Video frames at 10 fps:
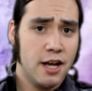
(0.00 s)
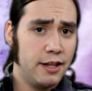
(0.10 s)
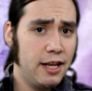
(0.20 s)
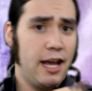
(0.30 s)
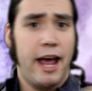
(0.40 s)

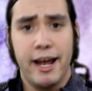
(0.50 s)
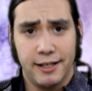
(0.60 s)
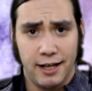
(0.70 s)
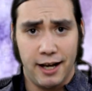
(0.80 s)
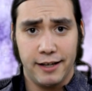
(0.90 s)
the
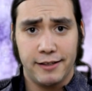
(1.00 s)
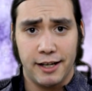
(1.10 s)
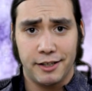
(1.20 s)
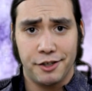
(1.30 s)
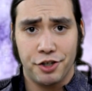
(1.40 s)

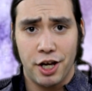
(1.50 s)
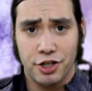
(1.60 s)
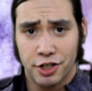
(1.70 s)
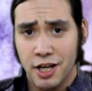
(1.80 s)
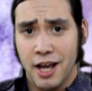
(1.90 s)
anti-sex
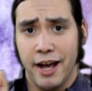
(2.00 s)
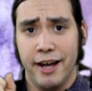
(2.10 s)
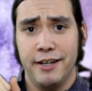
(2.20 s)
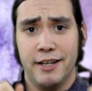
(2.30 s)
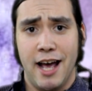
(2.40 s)
education,
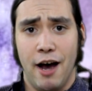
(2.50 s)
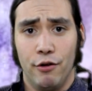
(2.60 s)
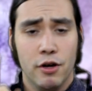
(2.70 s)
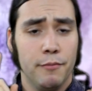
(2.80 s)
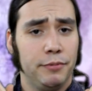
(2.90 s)
and now,